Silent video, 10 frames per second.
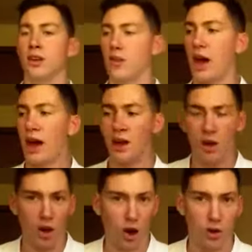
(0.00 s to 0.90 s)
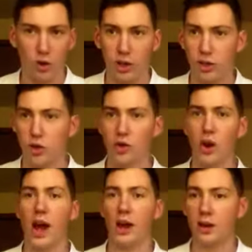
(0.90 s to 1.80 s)
that are going to
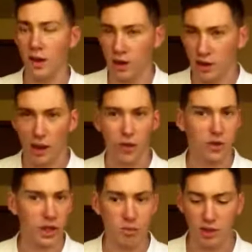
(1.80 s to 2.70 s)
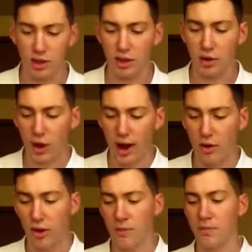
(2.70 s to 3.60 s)
grind other teams into the
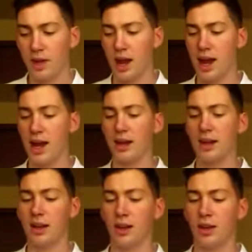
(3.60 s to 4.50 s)
ground. And